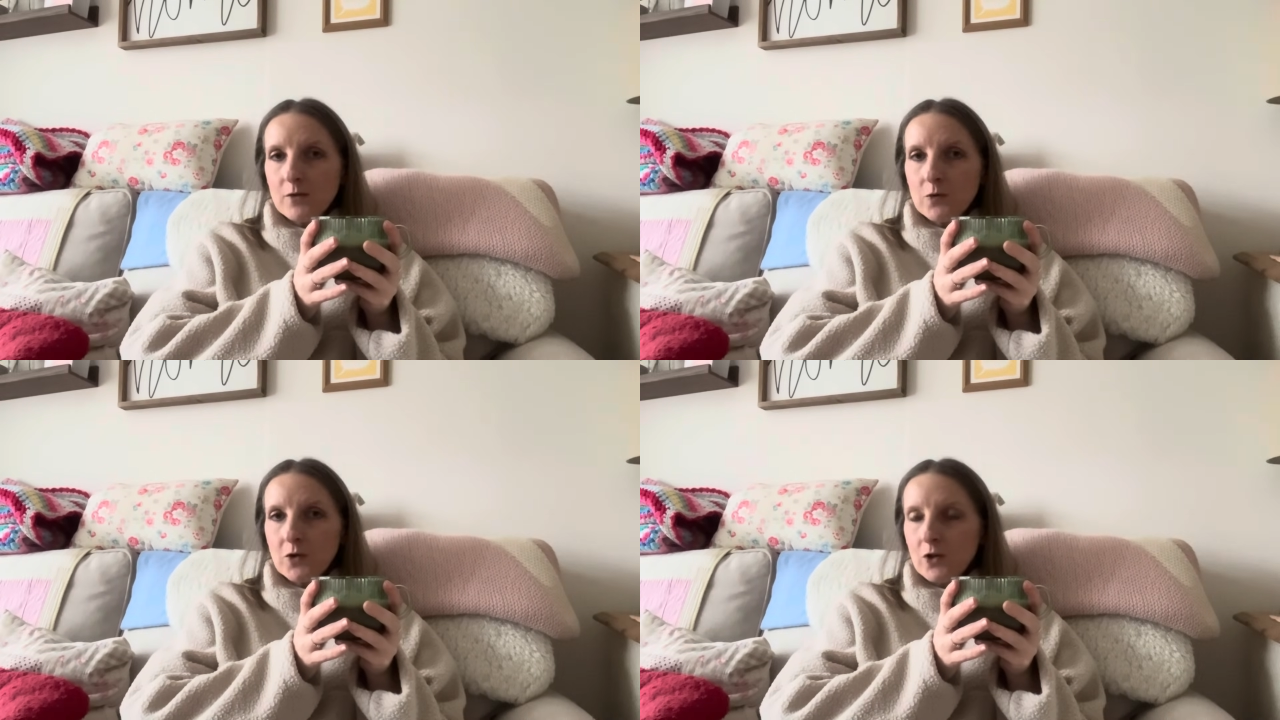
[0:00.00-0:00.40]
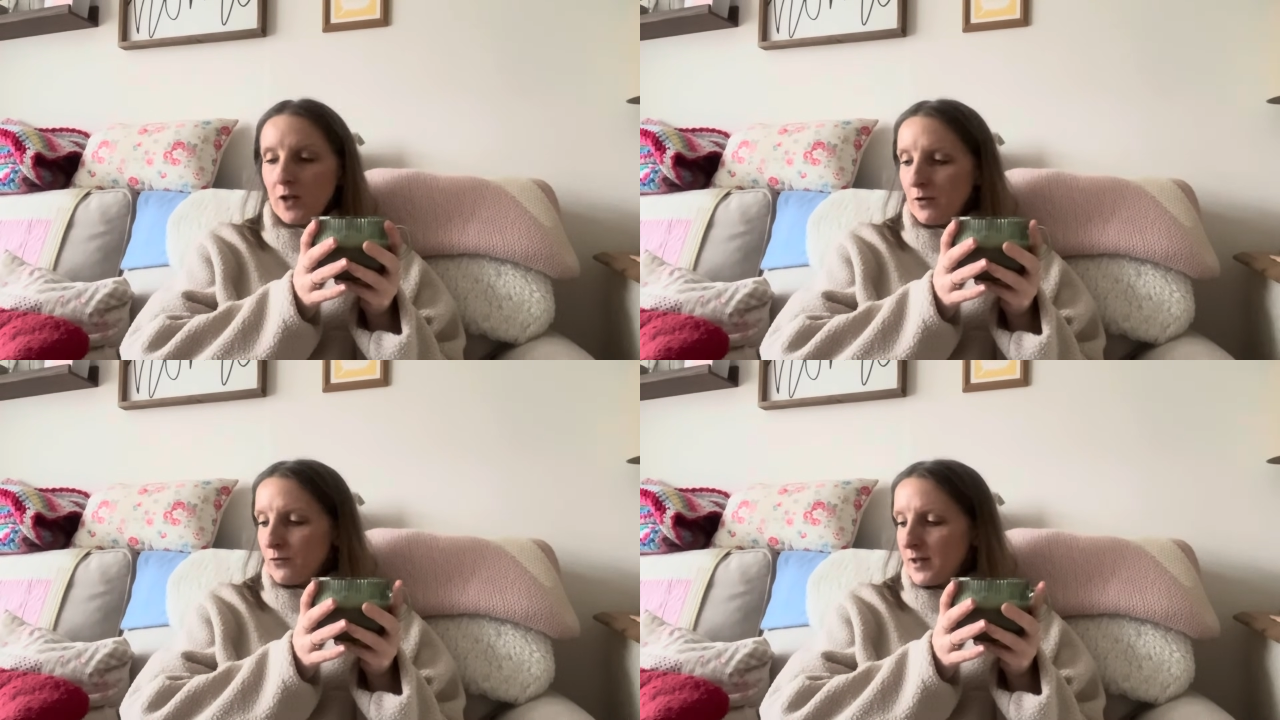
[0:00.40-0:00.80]
It was a good
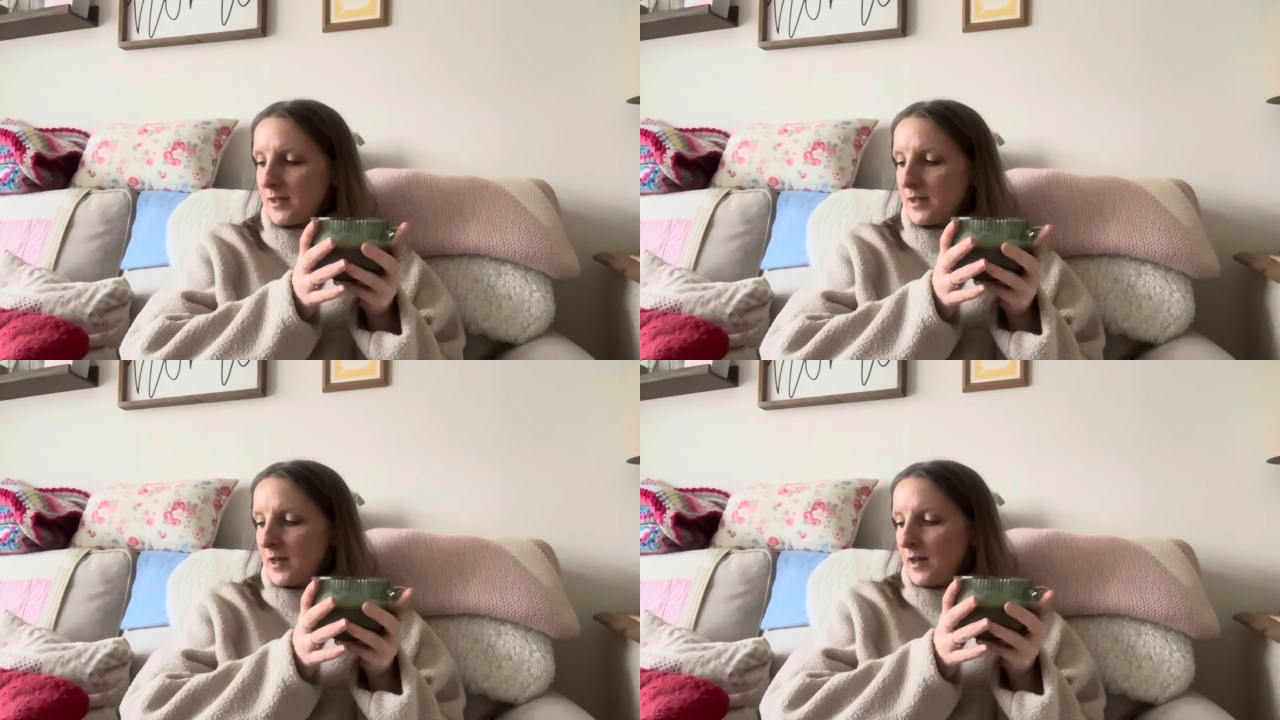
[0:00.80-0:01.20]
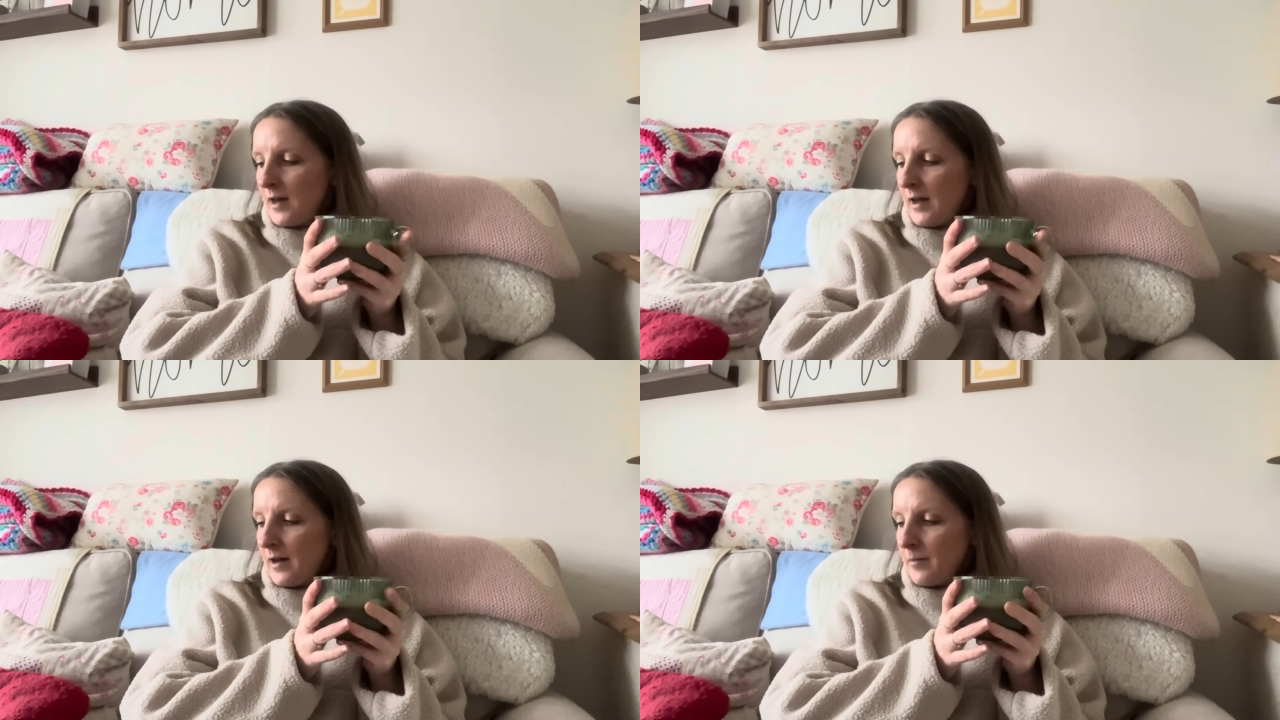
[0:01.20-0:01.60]
little read,
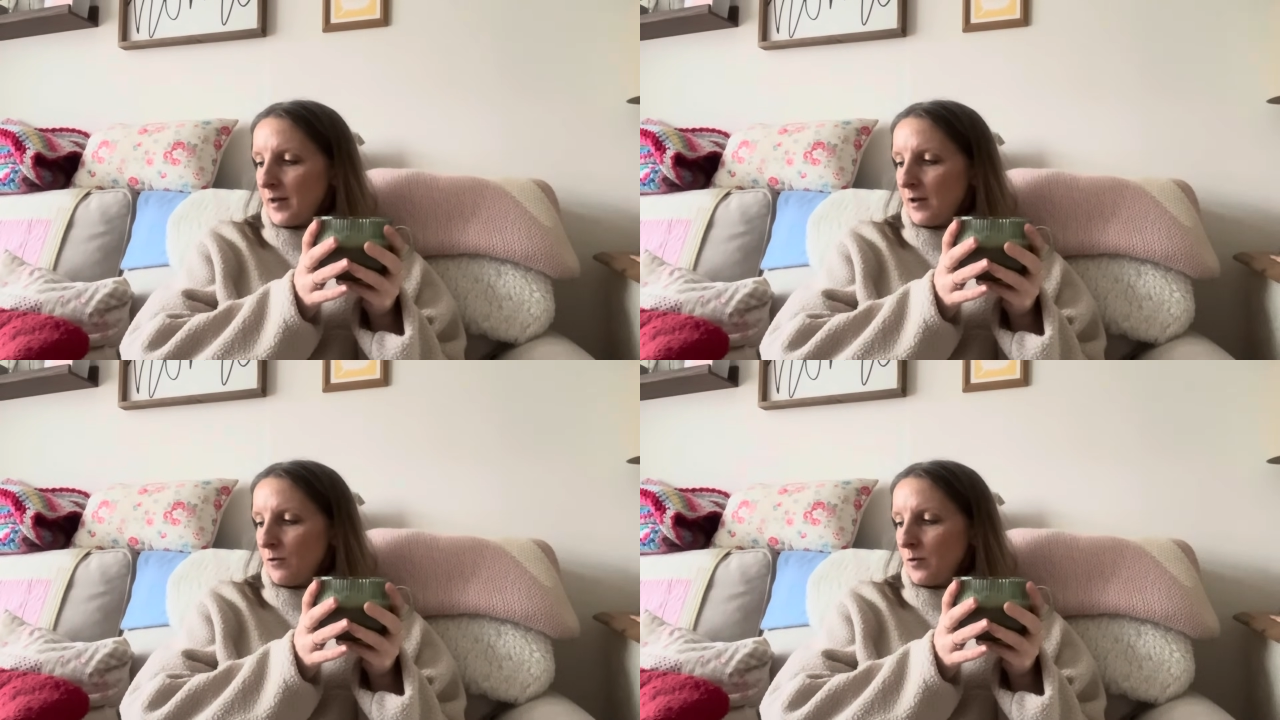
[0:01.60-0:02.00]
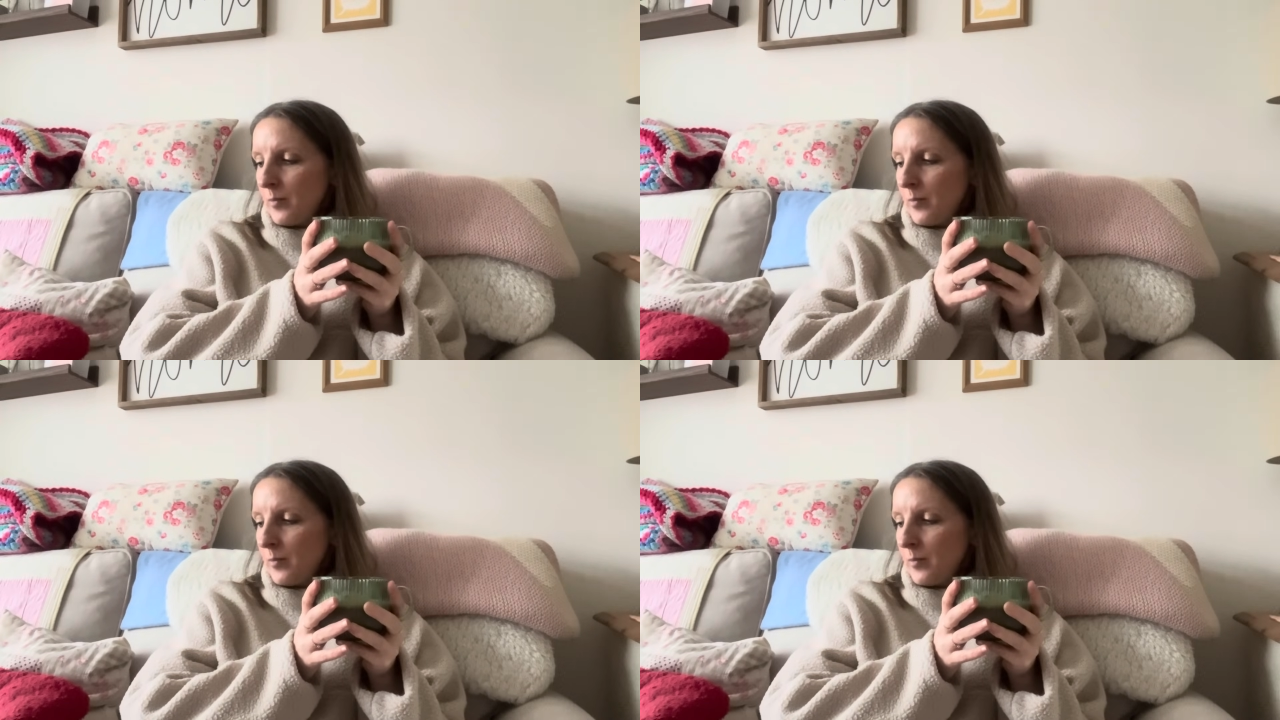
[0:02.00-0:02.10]
and I'm now